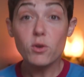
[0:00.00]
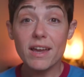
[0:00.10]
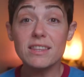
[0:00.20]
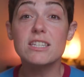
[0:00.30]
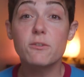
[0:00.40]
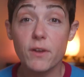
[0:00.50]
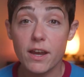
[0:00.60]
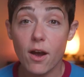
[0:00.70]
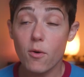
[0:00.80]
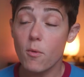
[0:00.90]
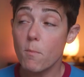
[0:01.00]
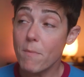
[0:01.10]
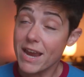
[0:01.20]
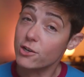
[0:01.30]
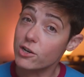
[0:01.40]
you like this video,
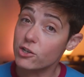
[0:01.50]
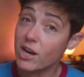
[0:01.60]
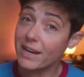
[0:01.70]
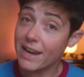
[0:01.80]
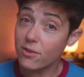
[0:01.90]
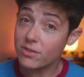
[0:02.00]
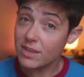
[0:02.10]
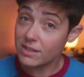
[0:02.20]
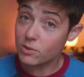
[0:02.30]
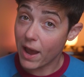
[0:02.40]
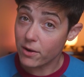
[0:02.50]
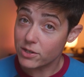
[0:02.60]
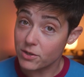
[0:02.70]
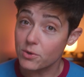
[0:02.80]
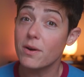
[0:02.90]
make sure you check out this
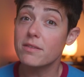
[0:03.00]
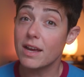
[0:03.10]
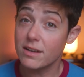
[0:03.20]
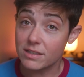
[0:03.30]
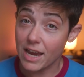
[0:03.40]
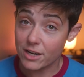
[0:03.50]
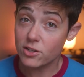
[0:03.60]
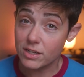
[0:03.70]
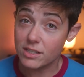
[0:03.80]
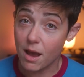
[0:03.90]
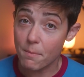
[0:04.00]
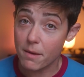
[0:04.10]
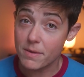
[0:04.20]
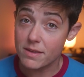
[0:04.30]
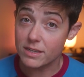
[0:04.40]
how-to that is actually taught by
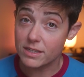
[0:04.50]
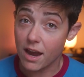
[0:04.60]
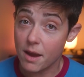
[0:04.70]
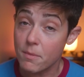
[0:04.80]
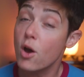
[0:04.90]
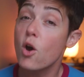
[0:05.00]
me this time,